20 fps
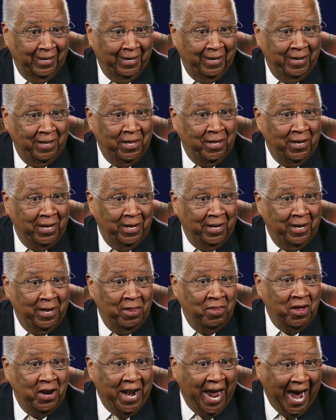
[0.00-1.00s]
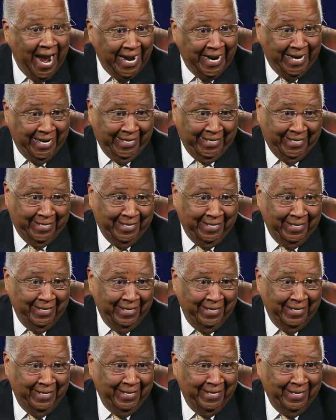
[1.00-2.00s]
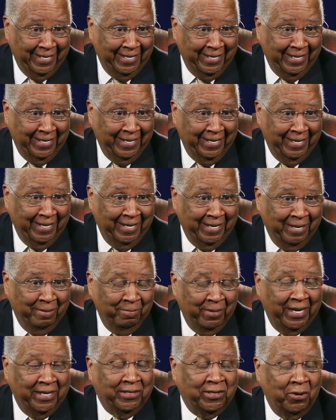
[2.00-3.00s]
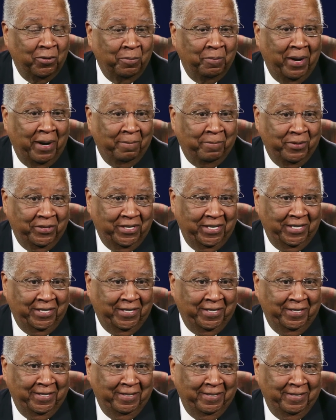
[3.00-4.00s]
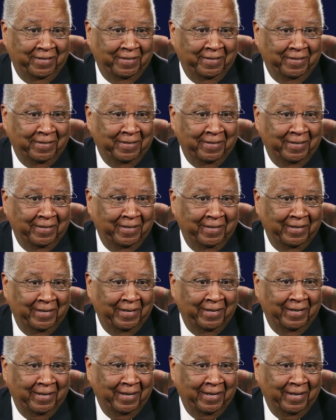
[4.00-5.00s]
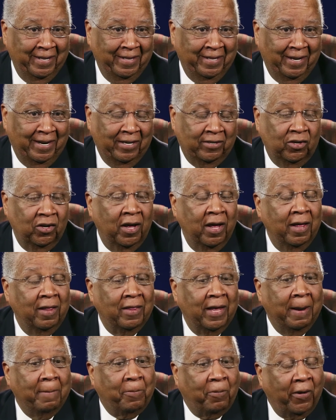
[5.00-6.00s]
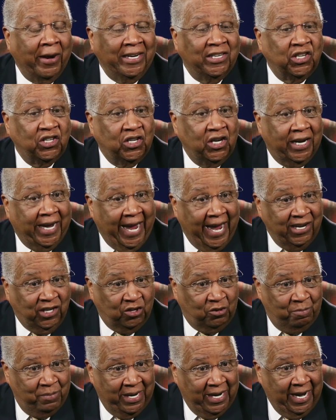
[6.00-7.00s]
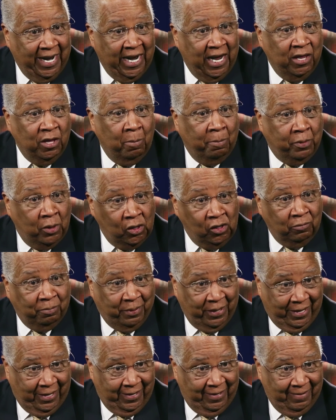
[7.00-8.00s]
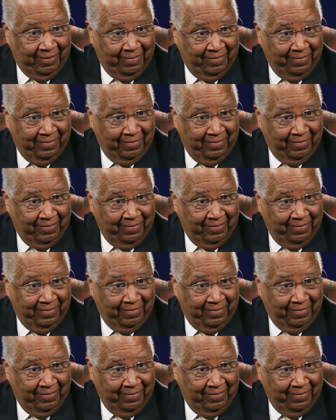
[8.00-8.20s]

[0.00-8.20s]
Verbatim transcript: in the 90s, based on my position that I took. They preached against me in the pulpit.